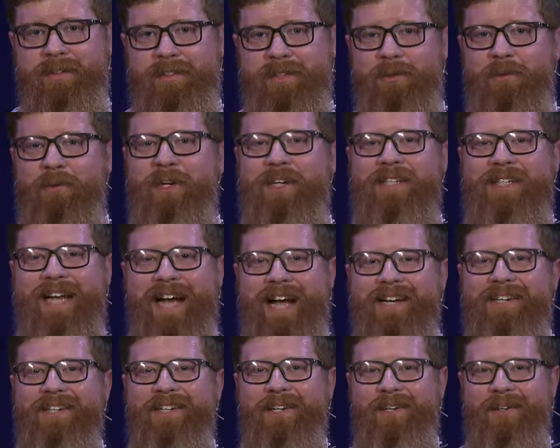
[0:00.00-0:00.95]
So what did
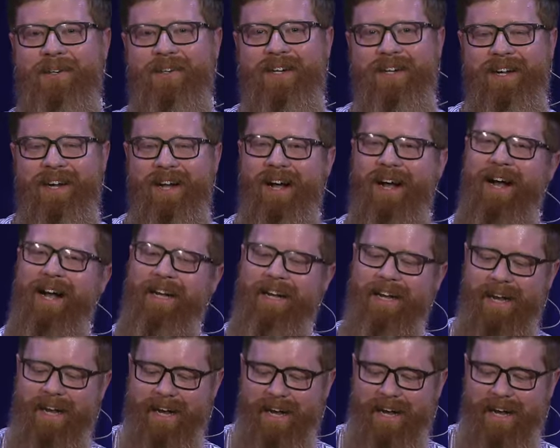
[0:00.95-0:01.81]
dad do? I,